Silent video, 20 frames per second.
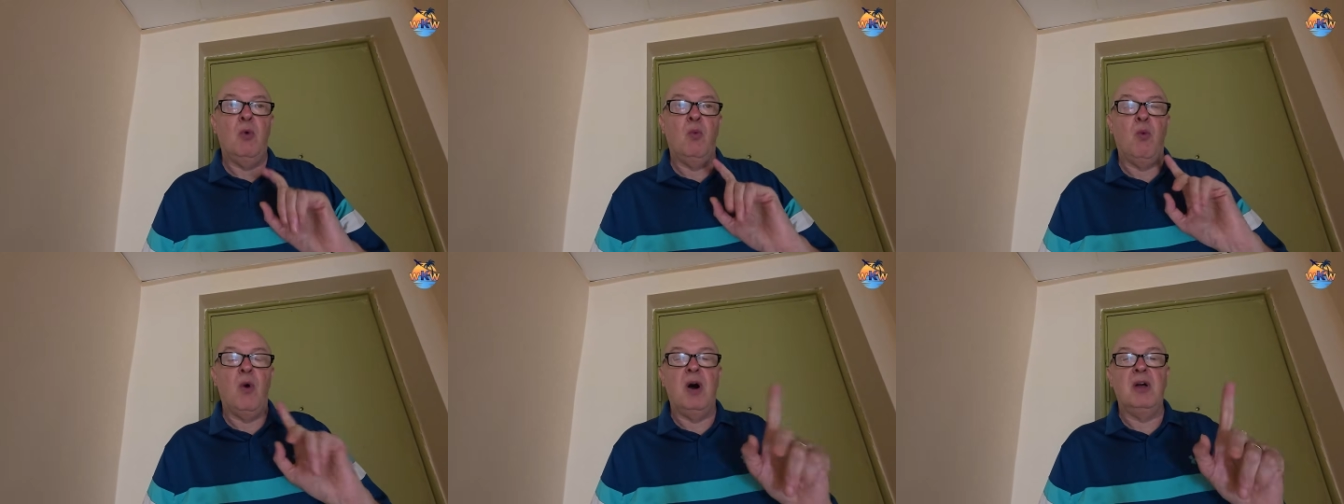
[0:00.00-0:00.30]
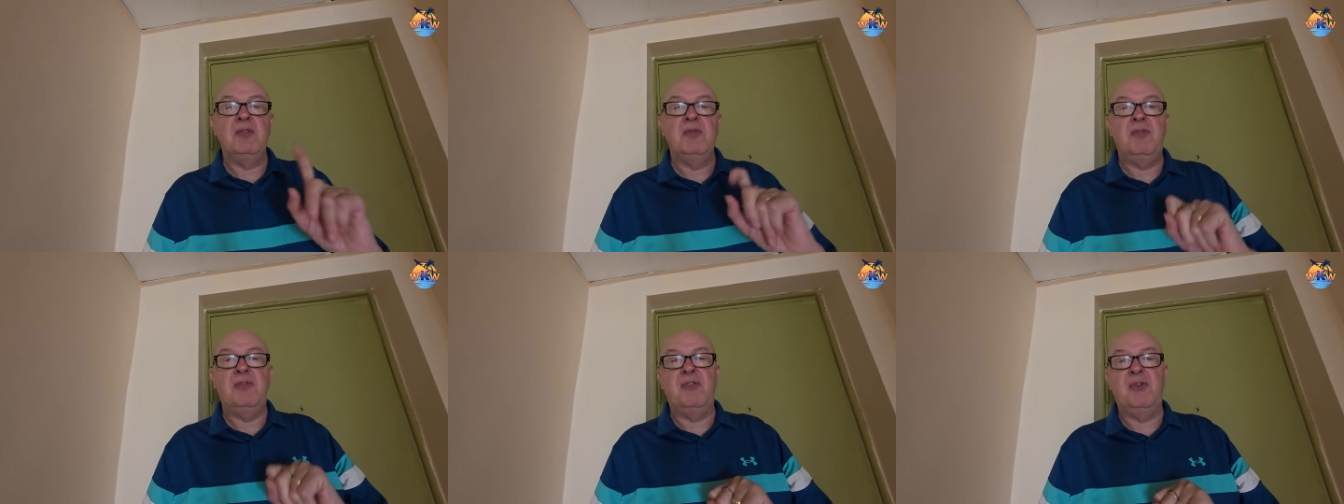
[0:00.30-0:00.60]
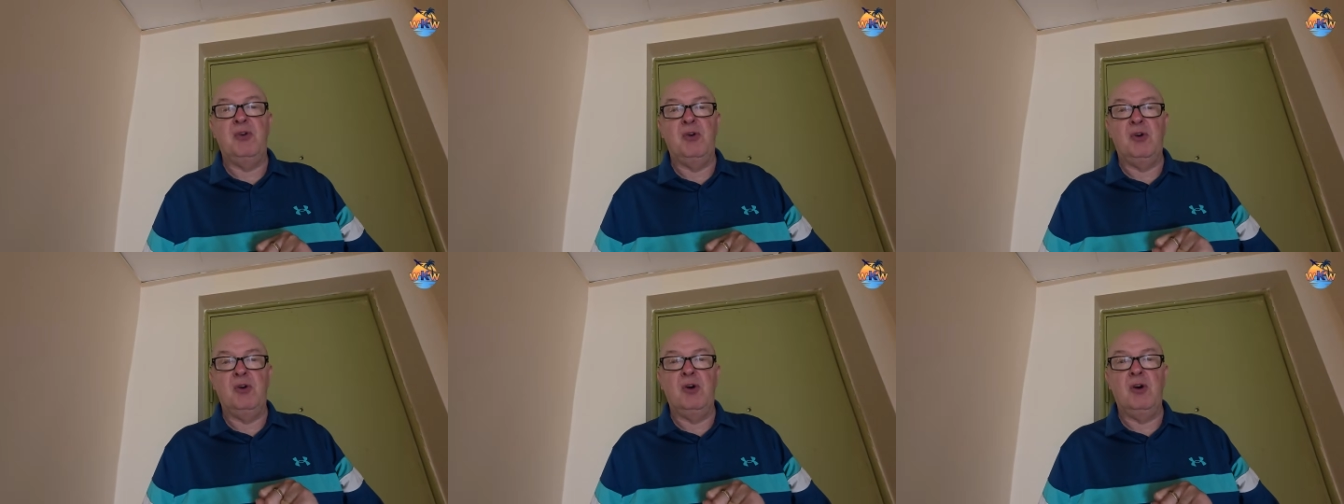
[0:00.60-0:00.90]

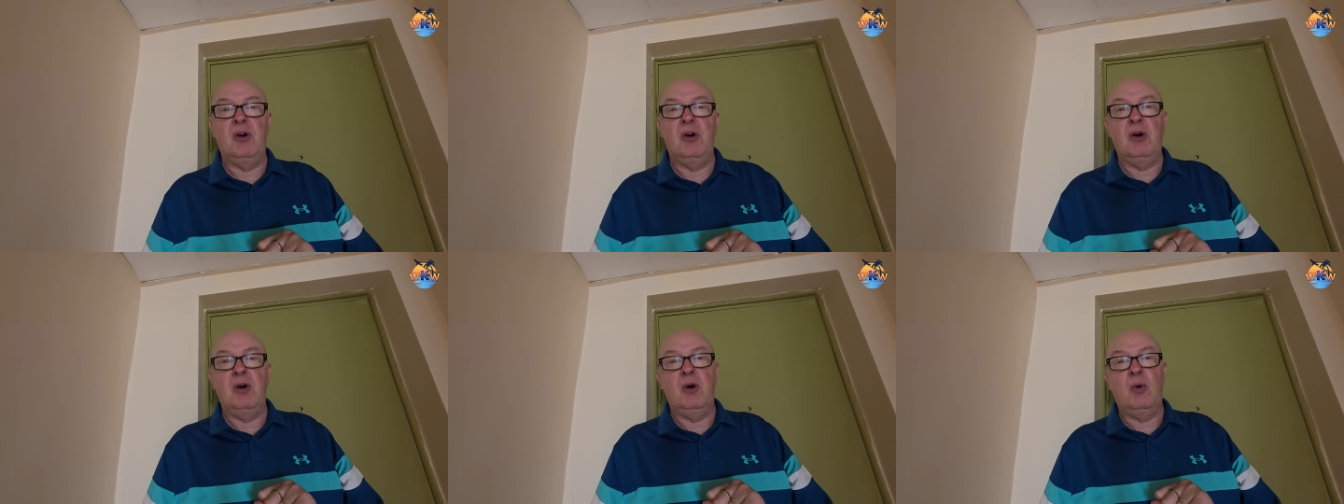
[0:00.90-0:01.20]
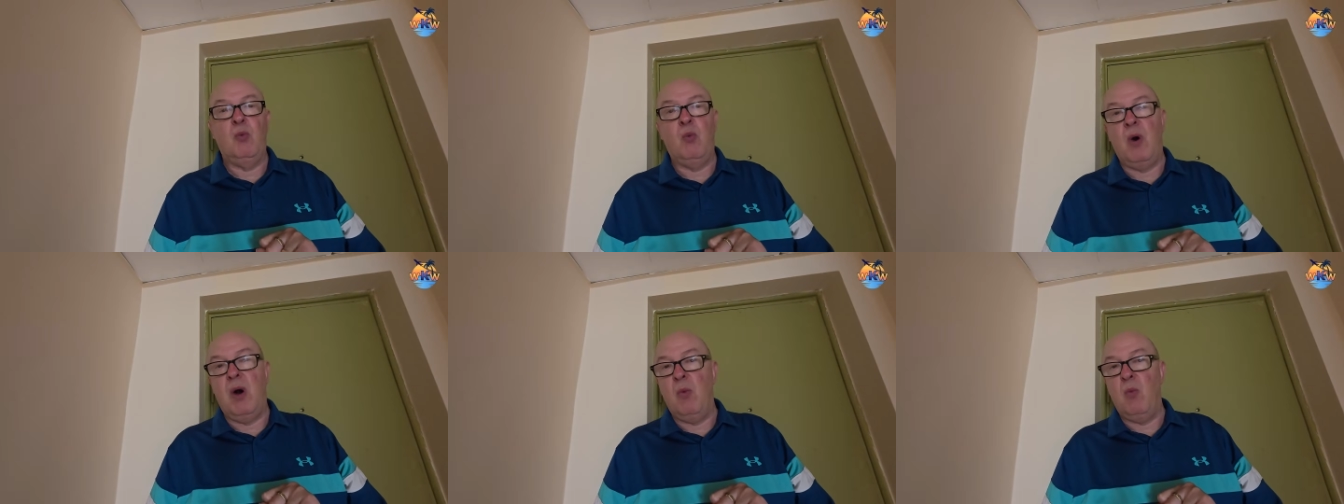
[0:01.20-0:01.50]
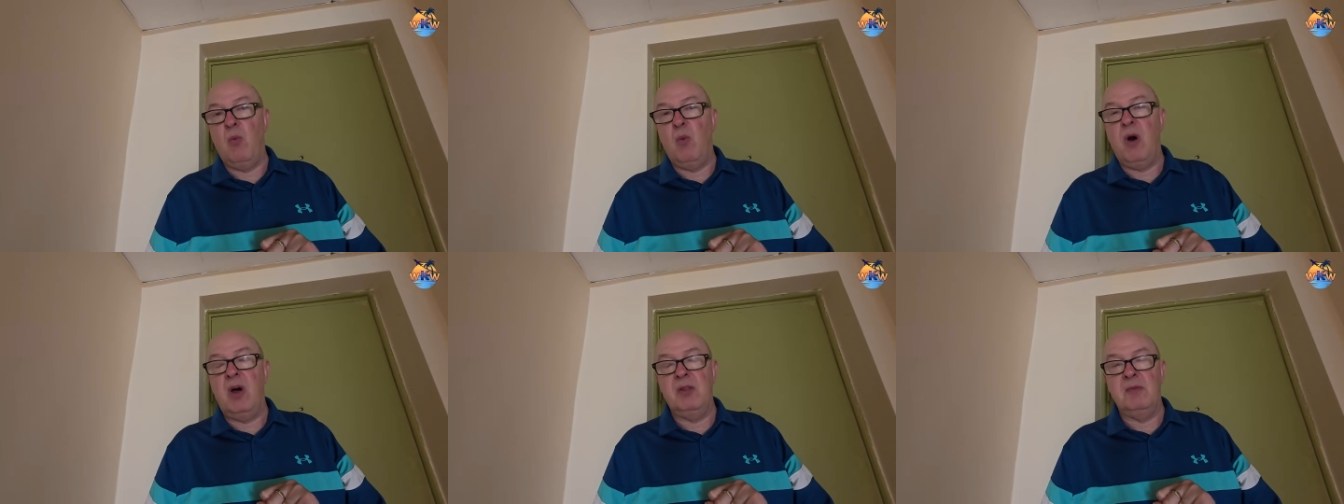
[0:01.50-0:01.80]

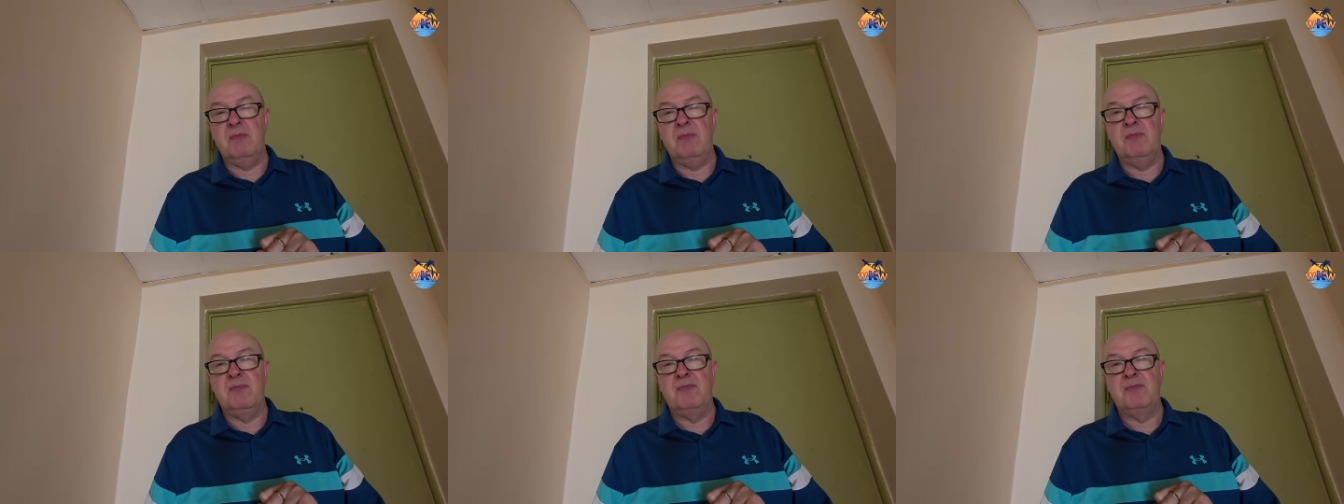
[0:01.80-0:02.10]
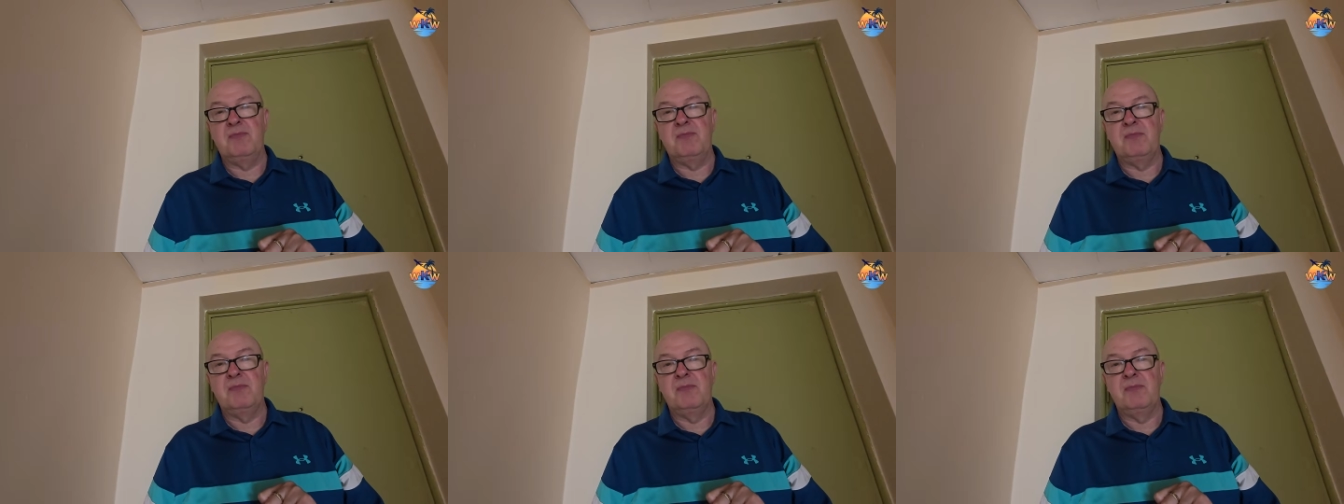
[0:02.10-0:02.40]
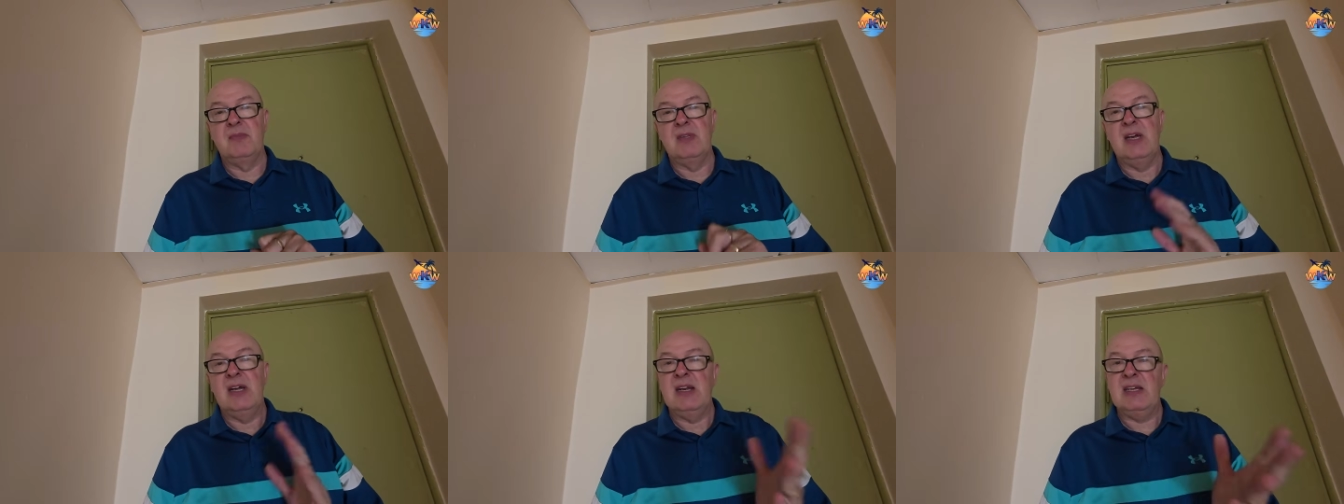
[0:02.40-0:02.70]

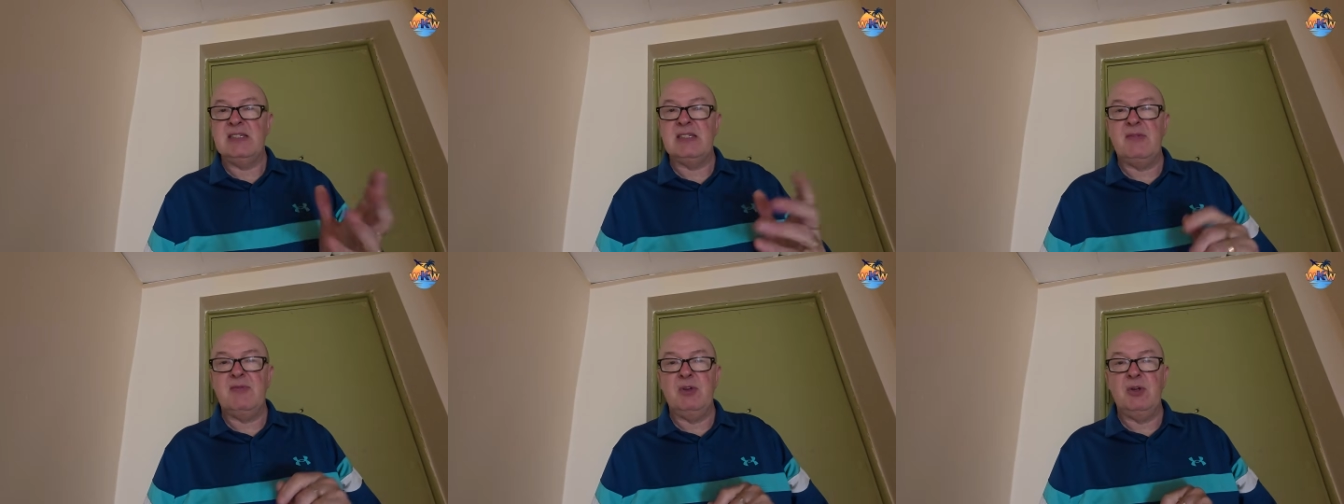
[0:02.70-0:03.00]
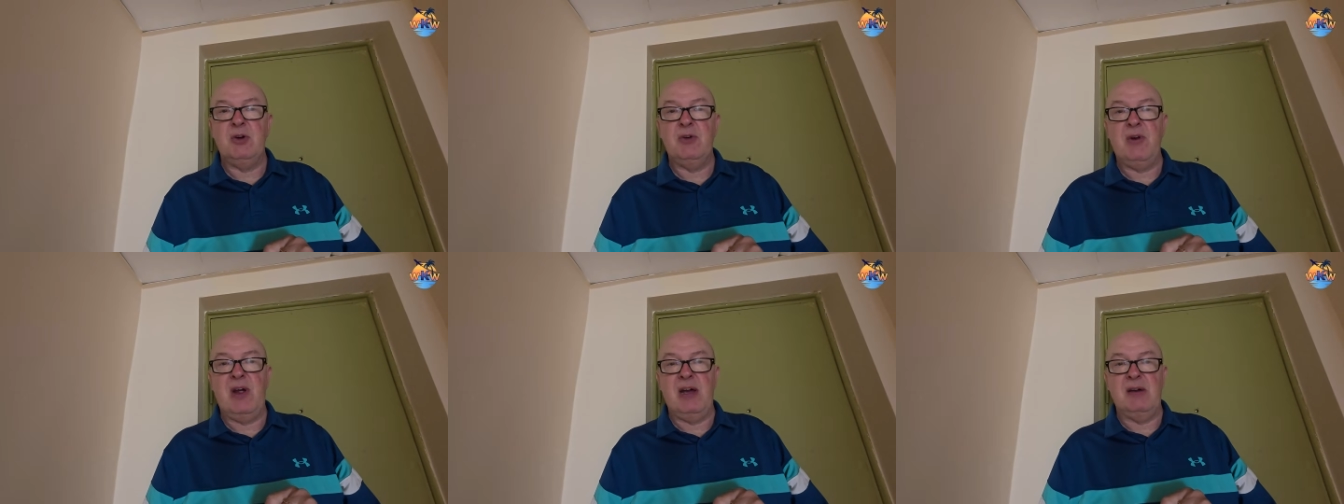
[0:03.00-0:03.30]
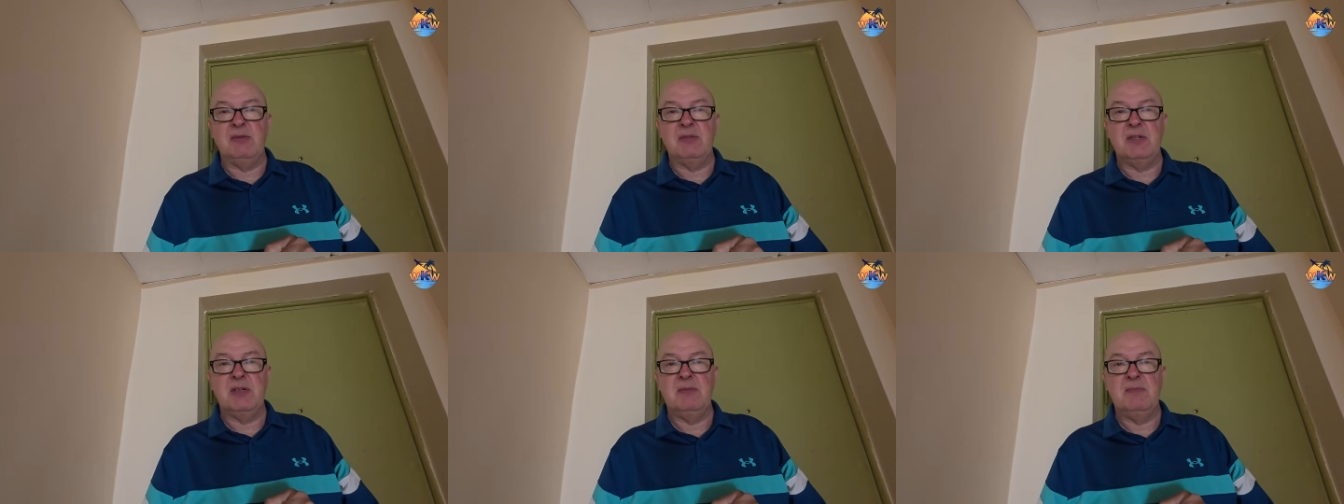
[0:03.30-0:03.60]
1411. Let's have a look
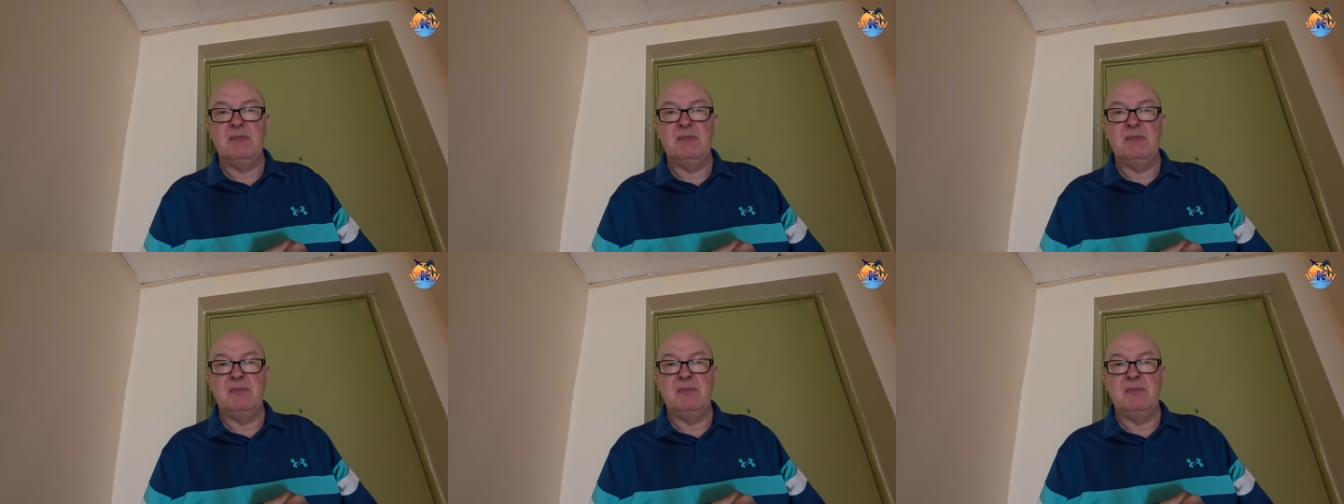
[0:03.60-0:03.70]
around.